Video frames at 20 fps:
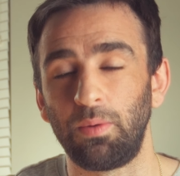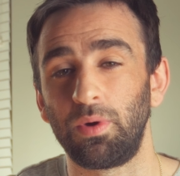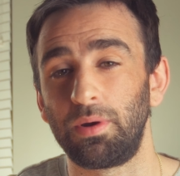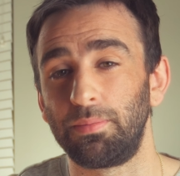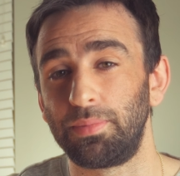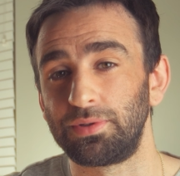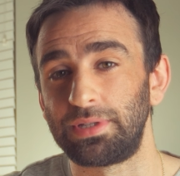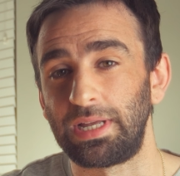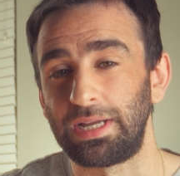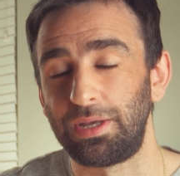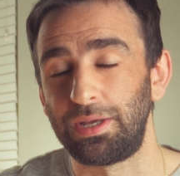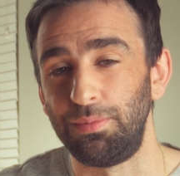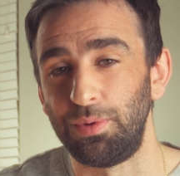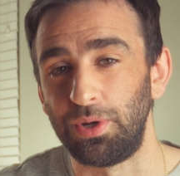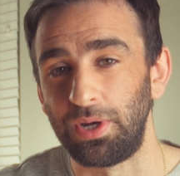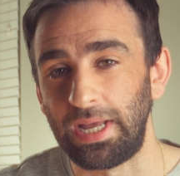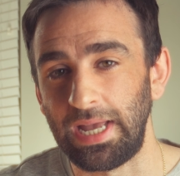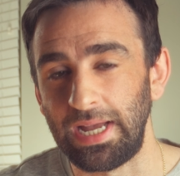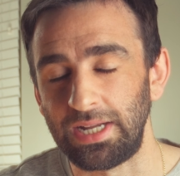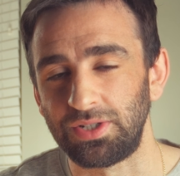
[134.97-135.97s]
what about that
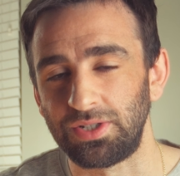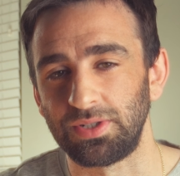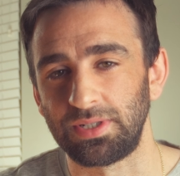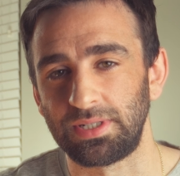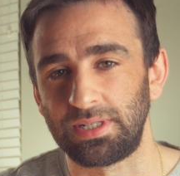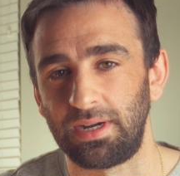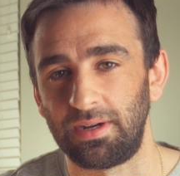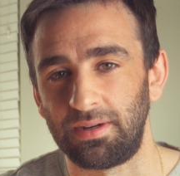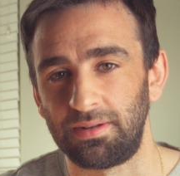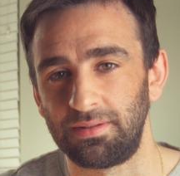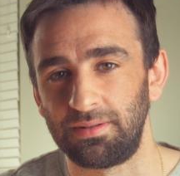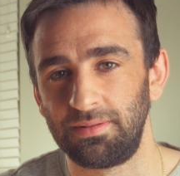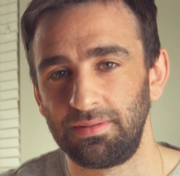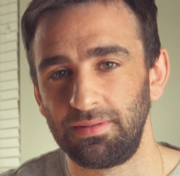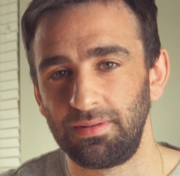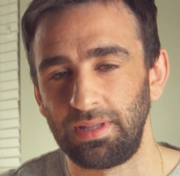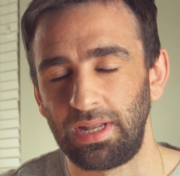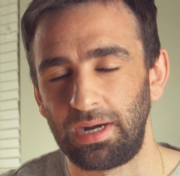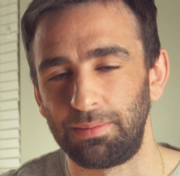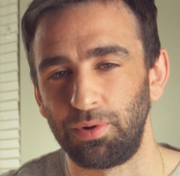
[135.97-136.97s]
communication style
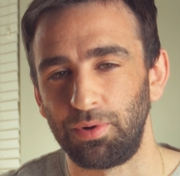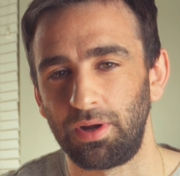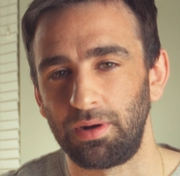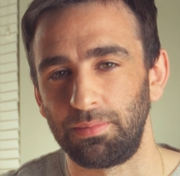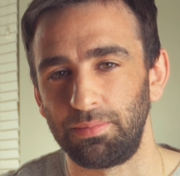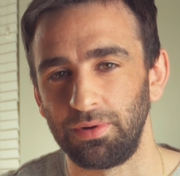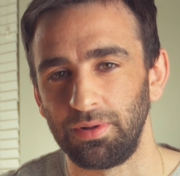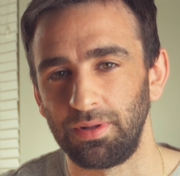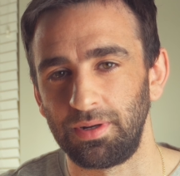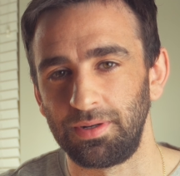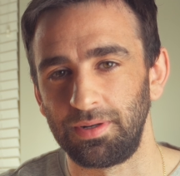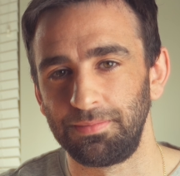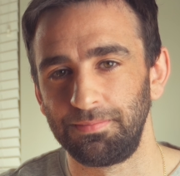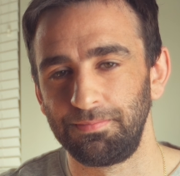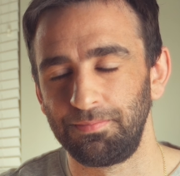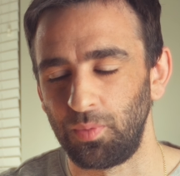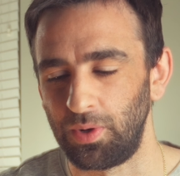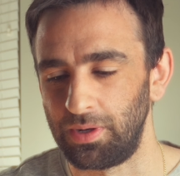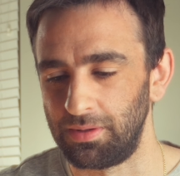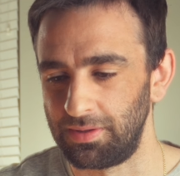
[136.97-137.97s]
that I brought up earlier?
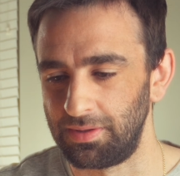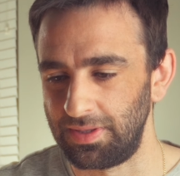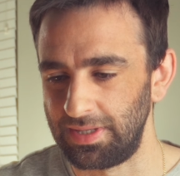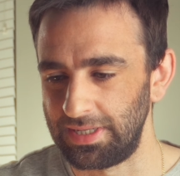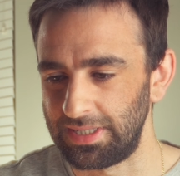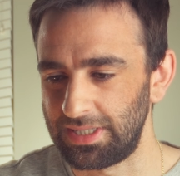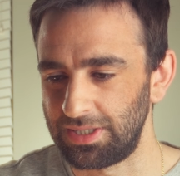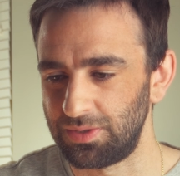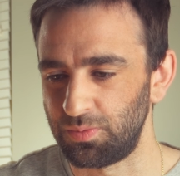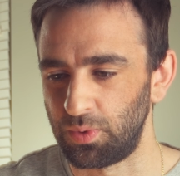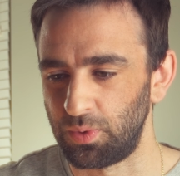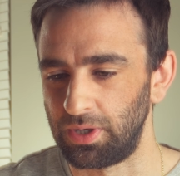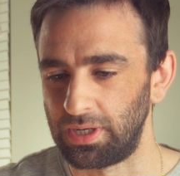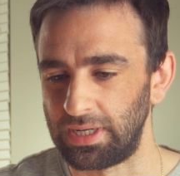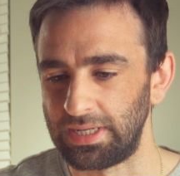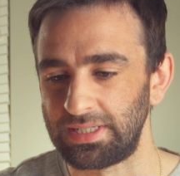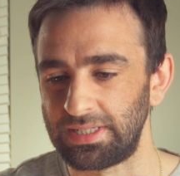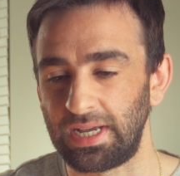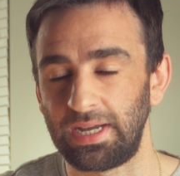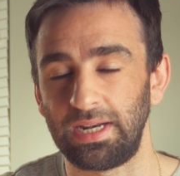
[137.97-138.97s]
Well, this is where it
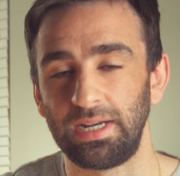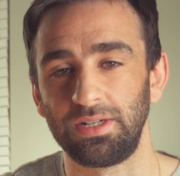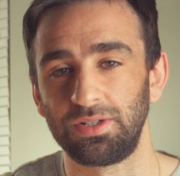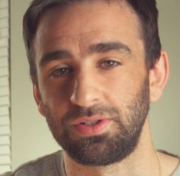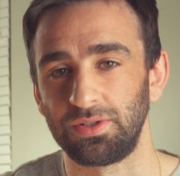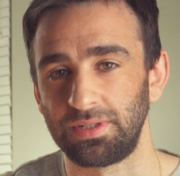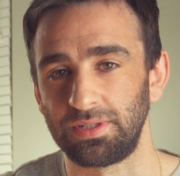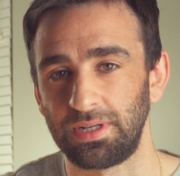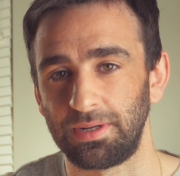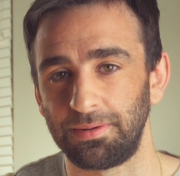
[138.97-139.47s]
gets kind of interesting.